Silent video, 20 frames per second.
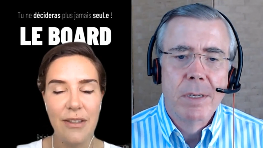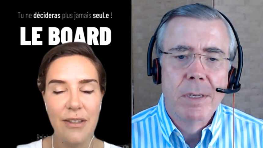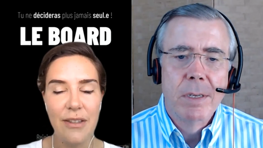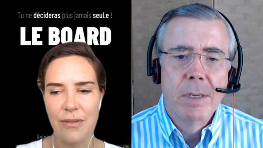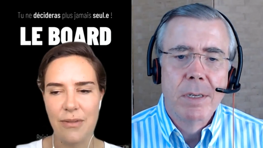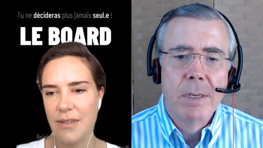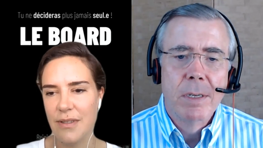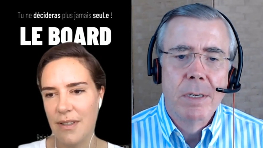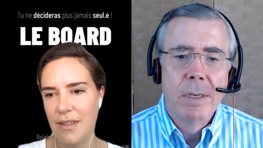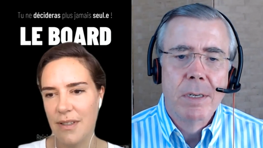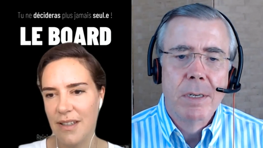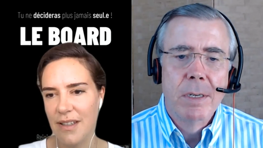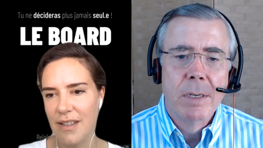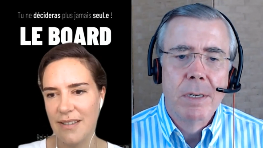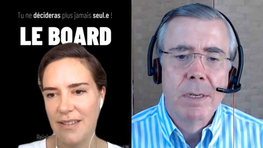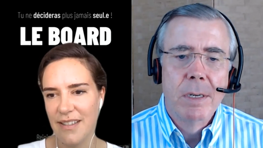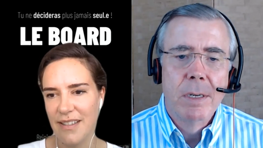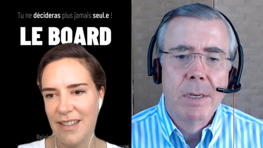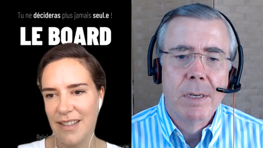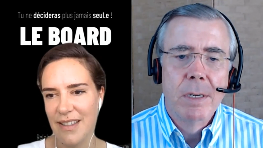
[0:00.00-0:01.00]
Speaker 1: leaders
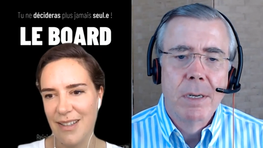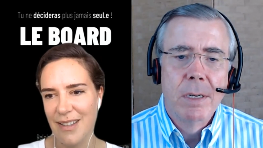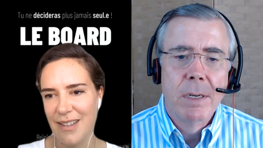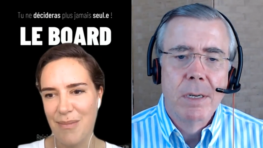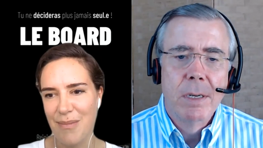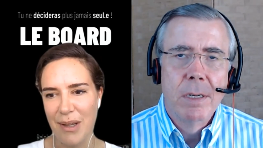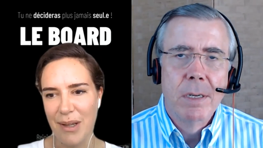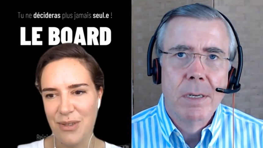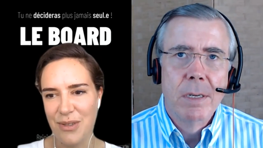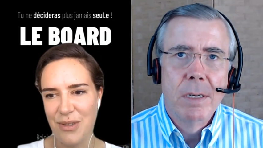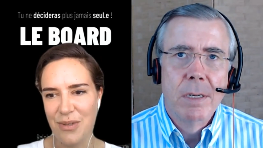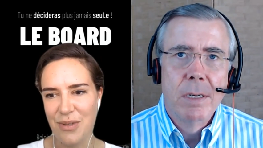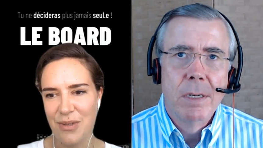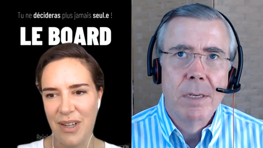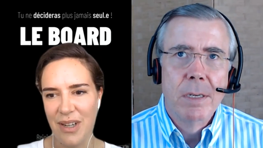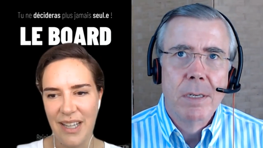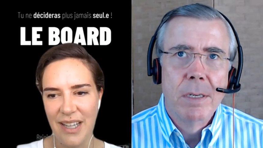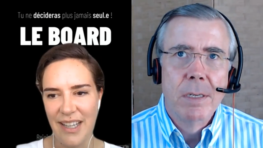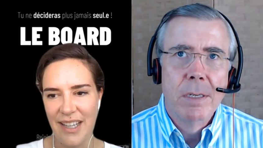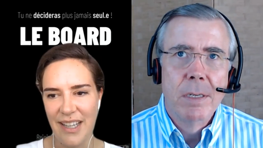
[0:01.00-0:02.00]
uh, about
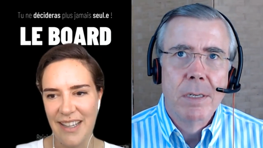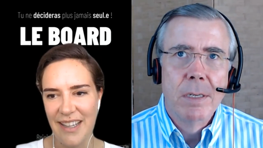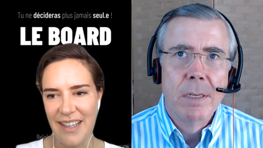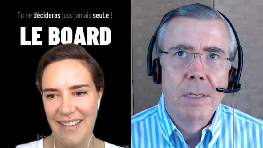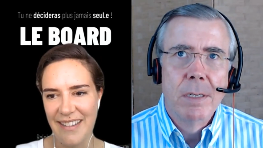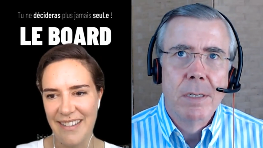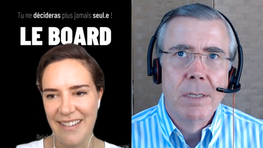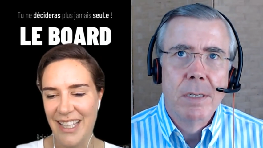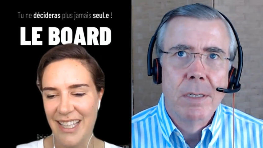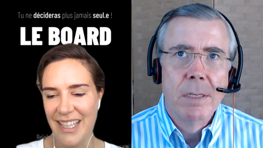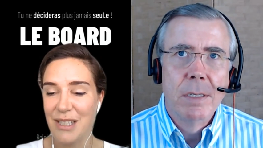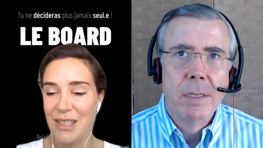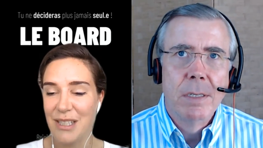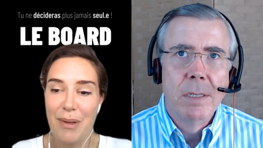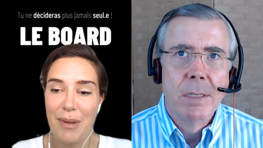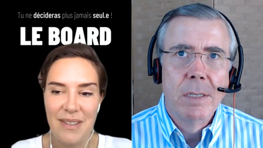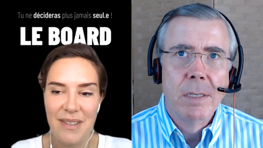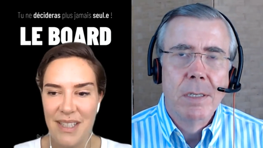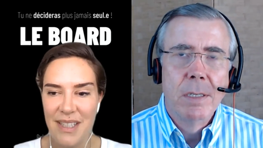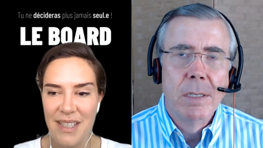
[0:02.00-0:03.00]
your uh,
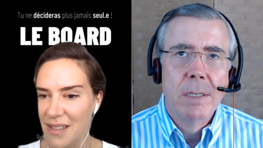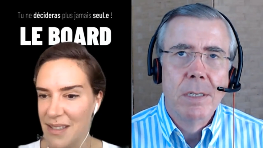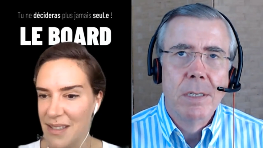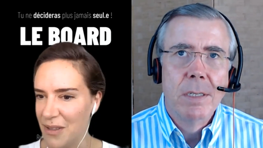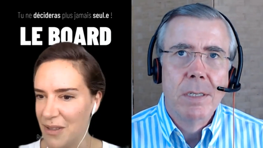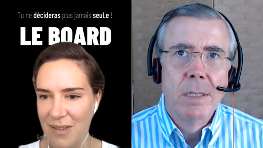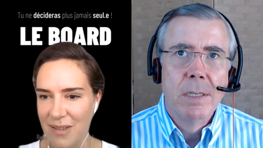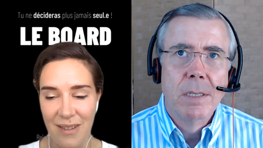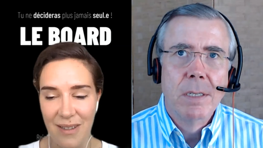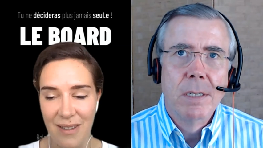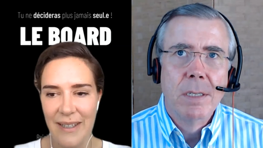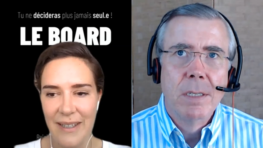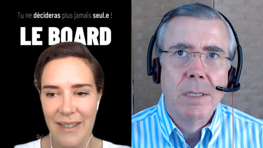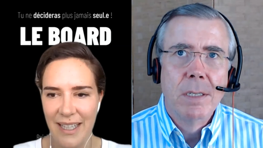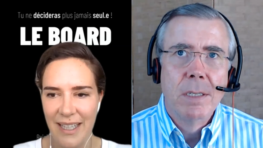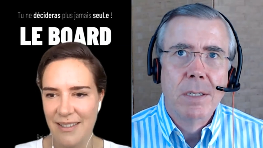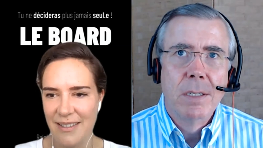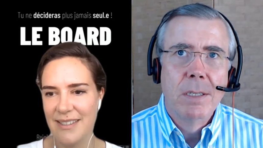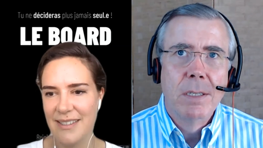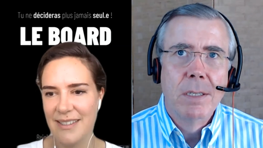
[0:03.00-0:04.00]
expertise or
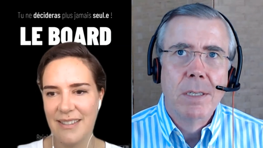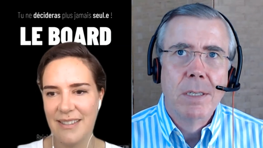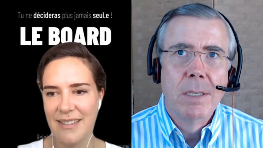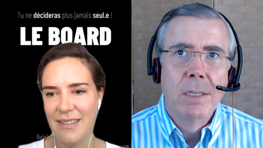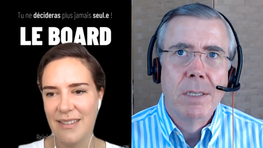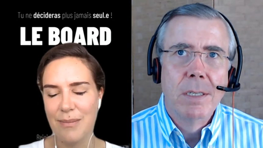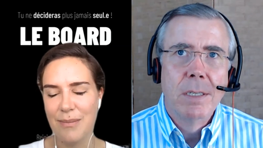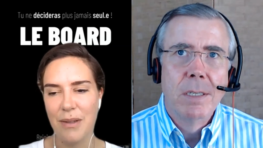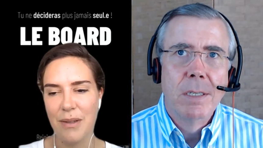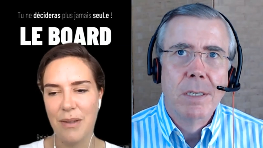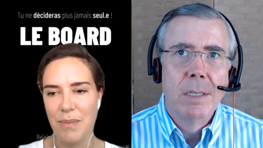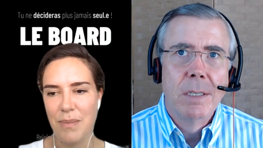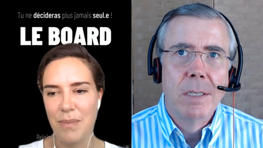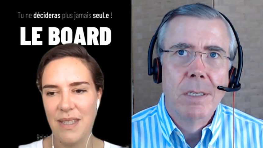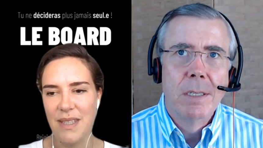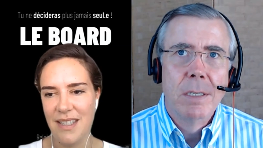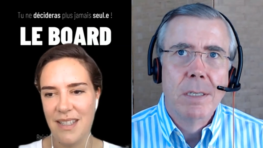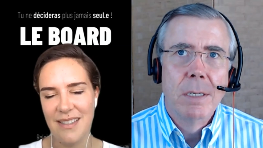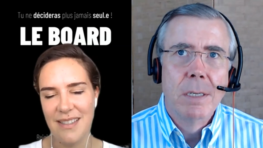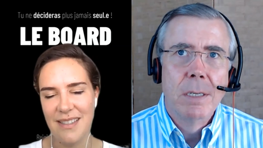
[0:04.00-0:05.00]
or else
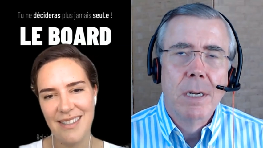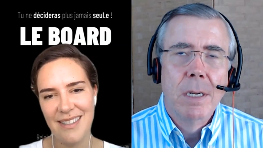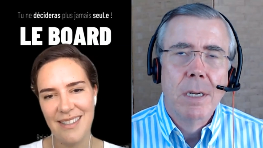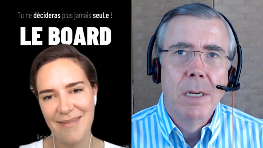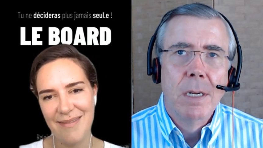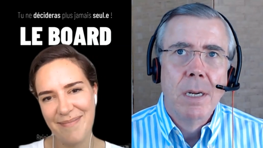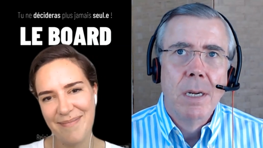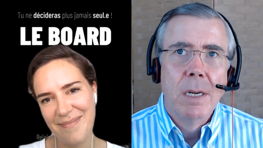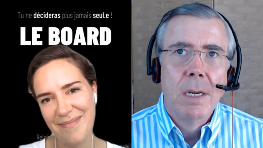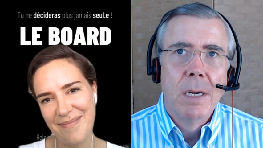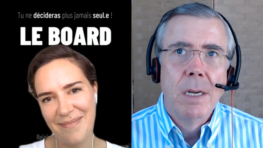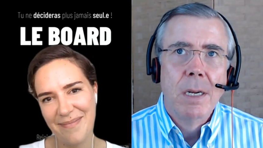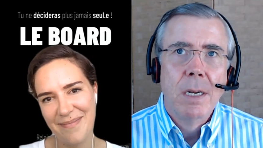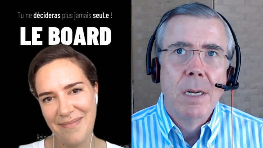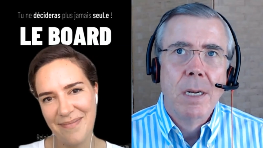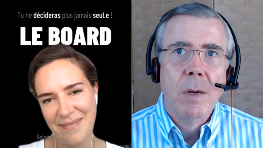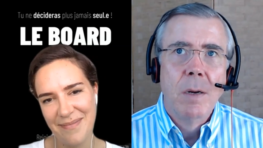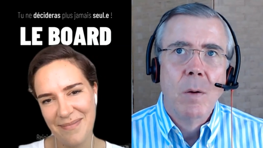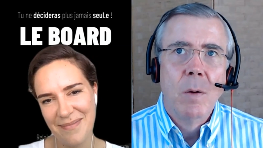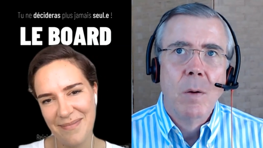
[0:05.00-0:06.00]
about business?
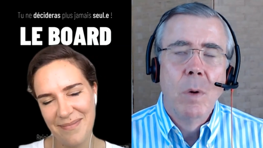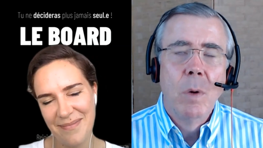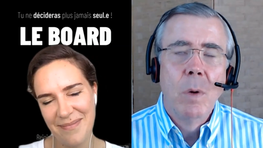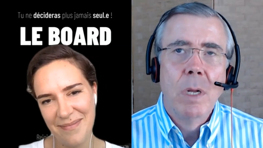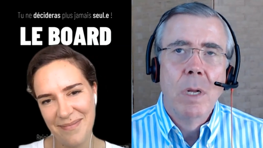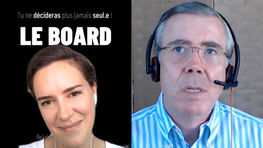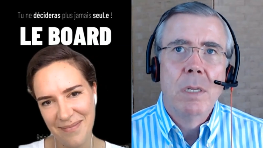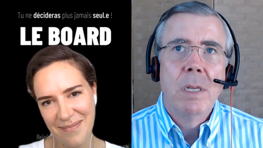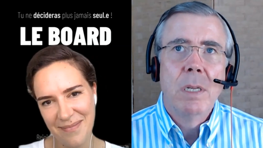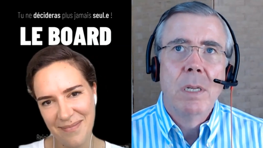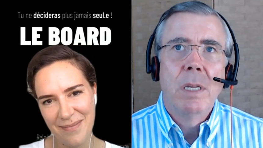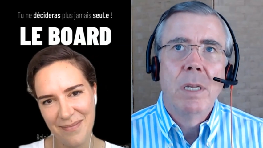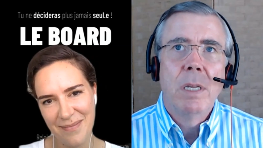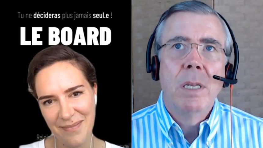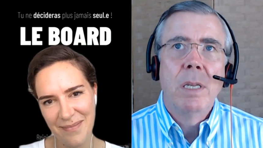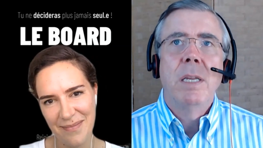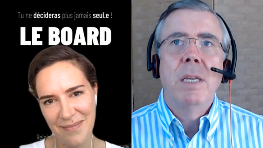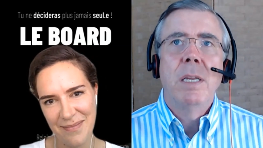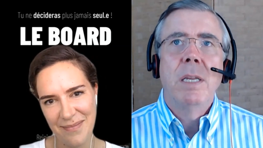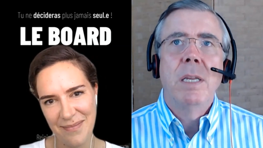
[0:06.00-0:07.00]
Speaker 2: Well,
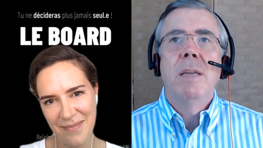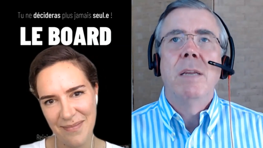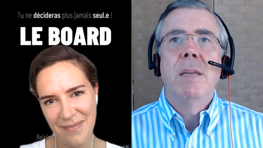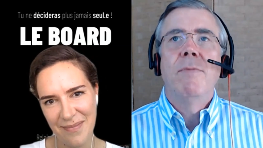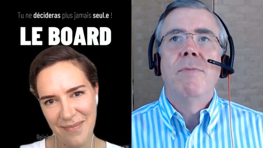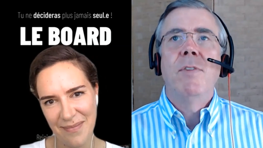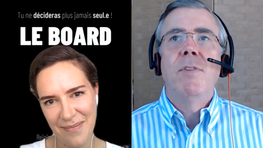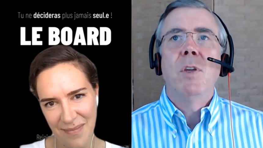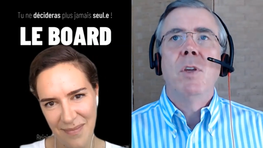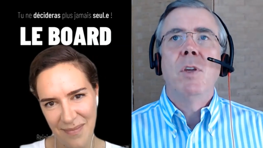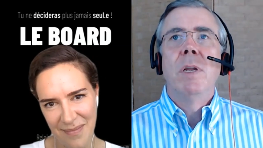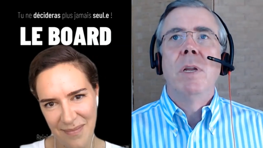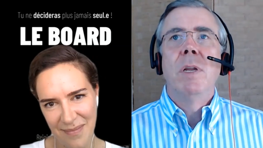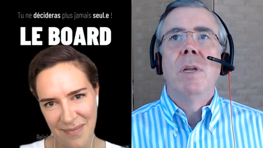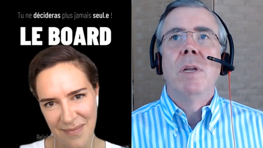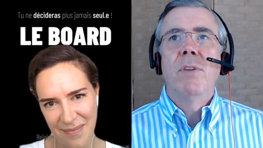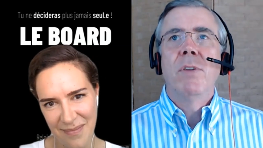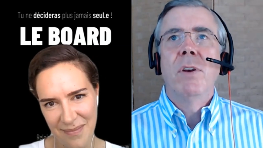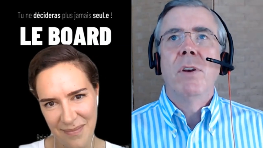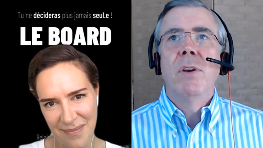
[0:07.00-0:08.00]
if you
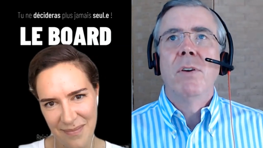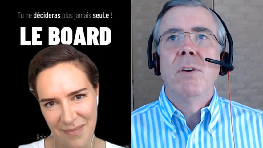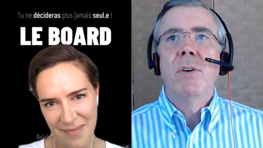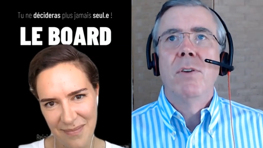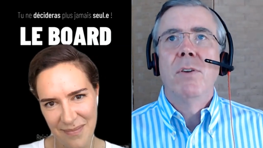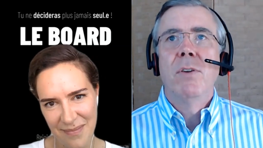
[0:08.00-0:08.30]
listen to the